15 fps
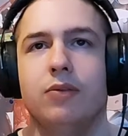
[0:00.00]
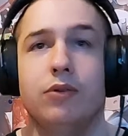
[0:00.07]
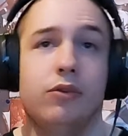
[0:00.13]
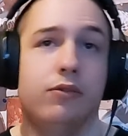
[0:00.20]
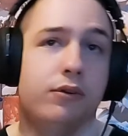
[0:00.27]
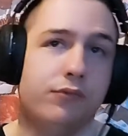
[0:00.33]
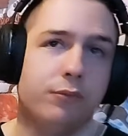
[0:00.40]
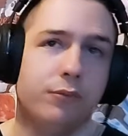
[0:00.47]
World
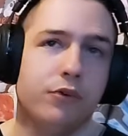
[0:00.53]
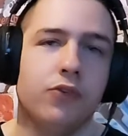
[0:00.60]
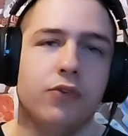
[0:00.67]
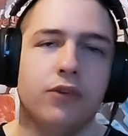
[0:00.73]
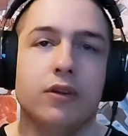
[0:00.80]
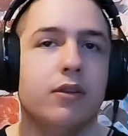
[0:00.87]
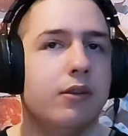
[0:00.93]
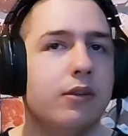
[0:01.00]
of
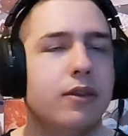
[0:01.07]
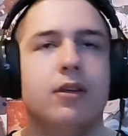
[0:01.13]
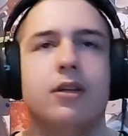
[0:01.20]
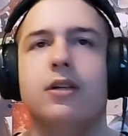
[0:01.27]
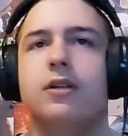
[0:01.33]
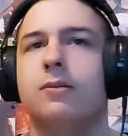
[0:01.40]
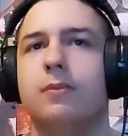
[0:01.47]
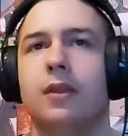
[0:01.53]
affirmation.
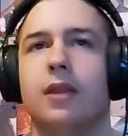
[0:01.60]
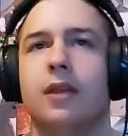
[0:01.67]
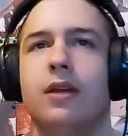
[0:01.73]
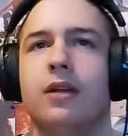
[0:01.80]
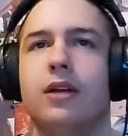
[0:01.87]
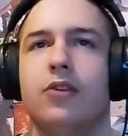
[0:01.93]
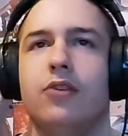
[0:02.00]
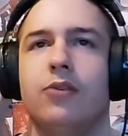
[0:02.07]

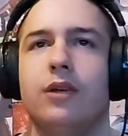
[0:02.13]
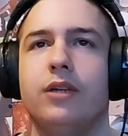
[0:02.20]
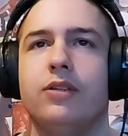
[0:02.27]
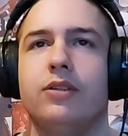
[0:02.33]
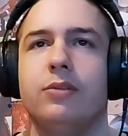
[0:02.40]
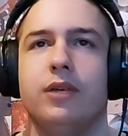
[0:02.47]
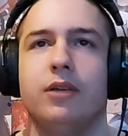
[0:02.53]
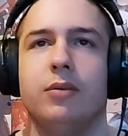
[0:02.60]
I do react
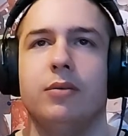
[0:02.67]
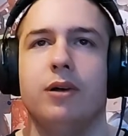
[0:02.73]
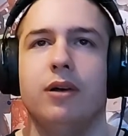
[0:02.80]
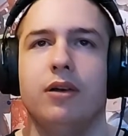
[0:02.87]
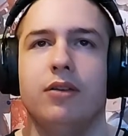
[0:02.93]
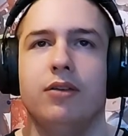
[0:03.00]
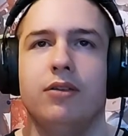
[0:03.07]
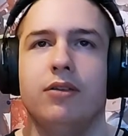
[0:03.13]
to being
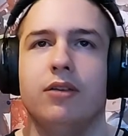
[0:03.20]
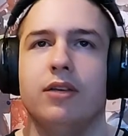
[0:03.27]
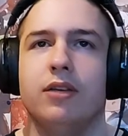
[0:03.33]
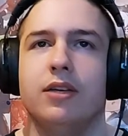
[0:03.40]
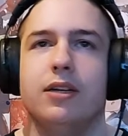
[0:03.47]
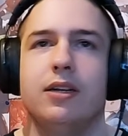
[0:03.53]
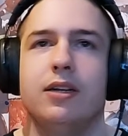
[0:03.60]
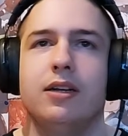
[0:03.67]
embarrassed.
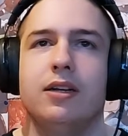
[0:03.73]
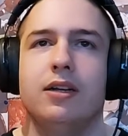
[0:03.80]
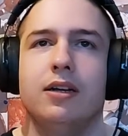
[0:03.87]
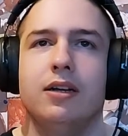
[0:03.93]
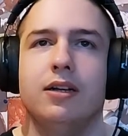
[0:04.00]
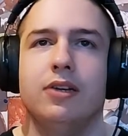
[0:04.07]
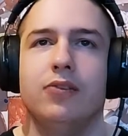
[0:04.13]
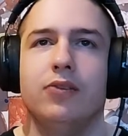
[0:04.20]

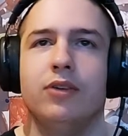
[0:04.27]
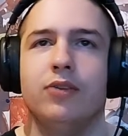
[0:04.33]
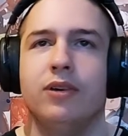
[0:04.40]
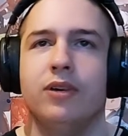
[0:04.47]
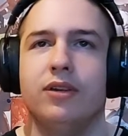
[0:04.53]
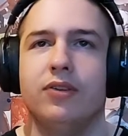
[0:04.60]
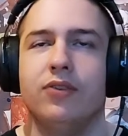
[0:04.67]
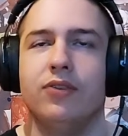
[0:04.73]
Get really
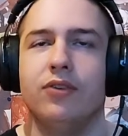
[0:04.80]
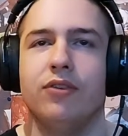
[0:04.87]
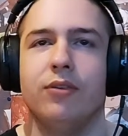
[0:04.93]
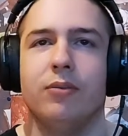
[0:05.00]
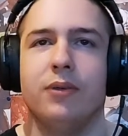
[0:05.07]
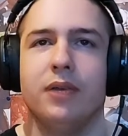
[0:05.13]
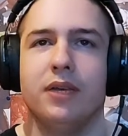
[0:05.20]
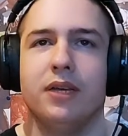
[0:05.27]
quiet and try to
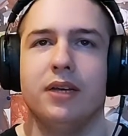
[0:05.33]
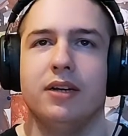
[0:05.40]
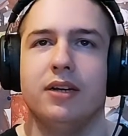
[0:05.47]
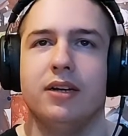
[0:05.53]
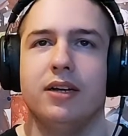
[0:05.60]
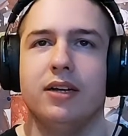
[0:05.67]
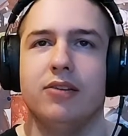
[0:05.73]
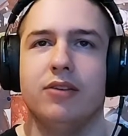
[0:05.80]
disappear.
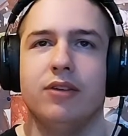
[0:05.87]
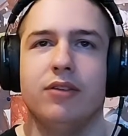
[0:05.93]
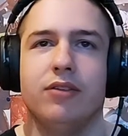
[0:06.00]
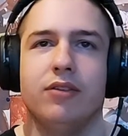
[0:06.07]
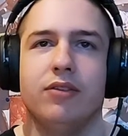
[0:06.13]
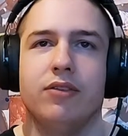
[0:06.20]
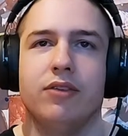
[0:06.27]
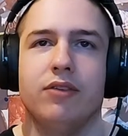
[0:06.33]
Angry and
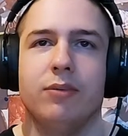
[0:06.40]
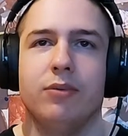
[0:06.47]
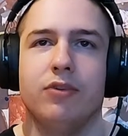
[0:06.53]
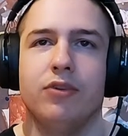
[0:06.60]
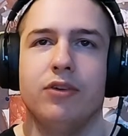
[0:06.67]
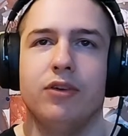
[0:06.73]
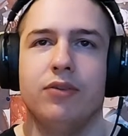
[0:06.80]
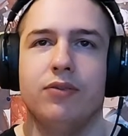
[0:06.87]
insensitive. I
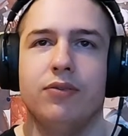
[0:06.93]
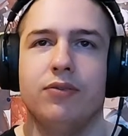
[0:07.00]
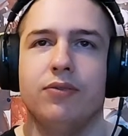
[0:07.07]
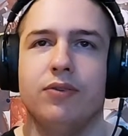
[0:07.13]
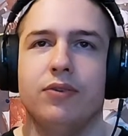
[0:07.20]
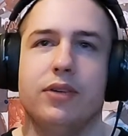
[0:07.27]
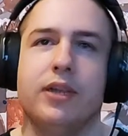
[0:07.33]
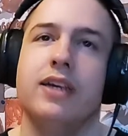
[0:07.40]
wish it off.
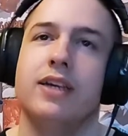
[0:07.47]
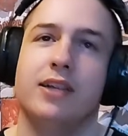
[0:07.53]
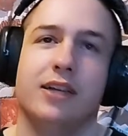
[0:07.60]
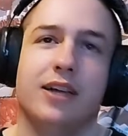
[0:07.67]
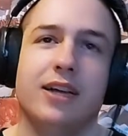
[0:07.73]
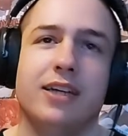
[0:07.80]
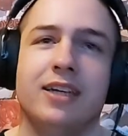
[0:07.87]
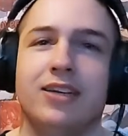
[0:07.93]
Okay,
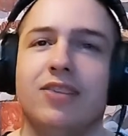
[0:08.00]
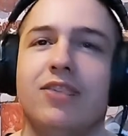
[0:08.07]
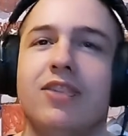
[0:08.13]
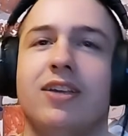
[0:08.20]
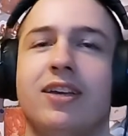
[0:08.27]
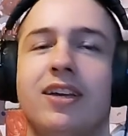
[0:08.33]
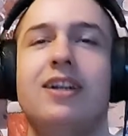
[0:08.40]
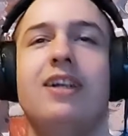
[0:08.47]
I guess,
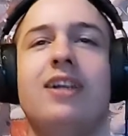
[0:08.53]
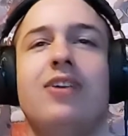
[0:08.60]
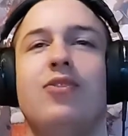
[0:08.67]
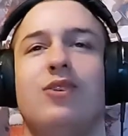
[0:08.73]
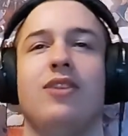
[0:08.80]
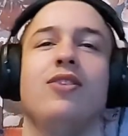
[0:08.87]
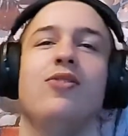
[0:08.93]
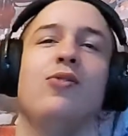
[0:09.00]
yeah.
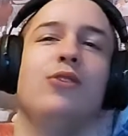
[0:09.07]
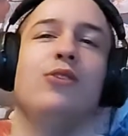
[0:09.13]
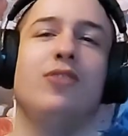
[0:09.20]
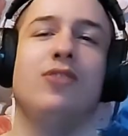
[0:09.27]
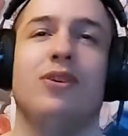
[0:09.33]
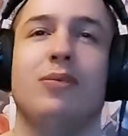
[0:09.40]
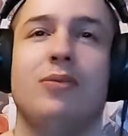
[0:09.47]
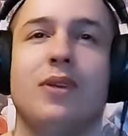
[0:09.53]
Quiet and try to
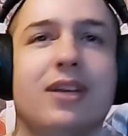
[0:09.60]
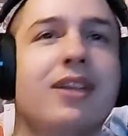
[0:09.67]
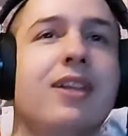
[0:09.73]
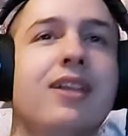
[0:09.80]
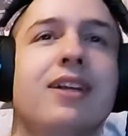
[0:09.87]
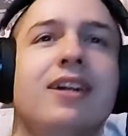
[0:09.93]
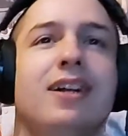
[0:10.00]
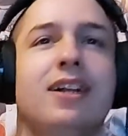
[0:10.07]
disappear.
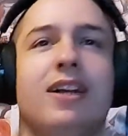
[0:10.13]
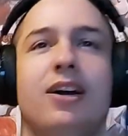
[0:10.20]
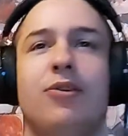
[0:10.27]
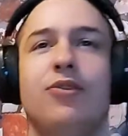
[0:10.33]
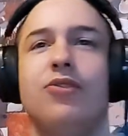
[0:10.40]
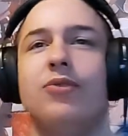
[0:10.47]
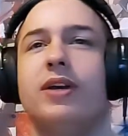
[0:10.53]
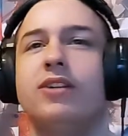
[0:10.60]
How
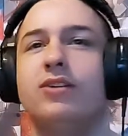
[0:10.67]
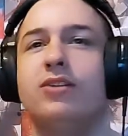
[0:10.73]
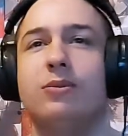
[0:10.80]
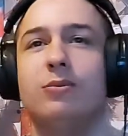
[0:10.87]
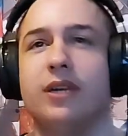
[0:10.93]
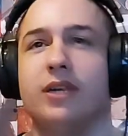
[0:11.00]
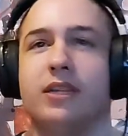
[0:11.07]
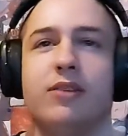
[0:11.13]
would you react to
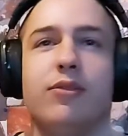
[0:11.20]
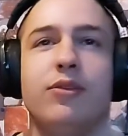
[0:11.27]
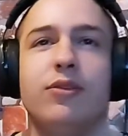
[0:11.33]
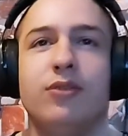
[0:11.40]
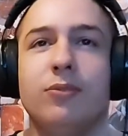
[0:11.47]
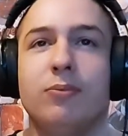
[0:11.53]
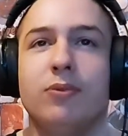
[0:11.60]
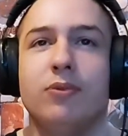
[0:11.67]
someone giving you
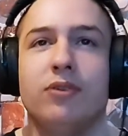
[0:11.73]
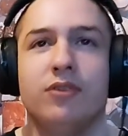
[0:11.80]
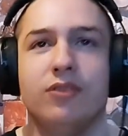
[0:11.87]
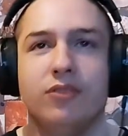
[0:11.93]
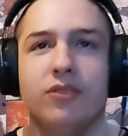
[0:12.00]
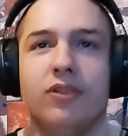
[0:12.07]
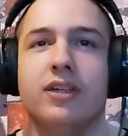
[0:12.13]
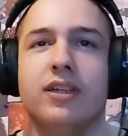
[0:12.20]
a
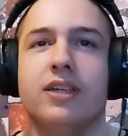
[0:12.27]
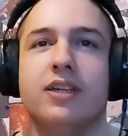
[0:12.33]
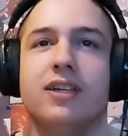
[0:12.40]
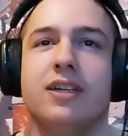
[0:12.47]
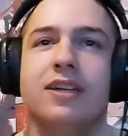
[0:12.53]
spontaneous hug?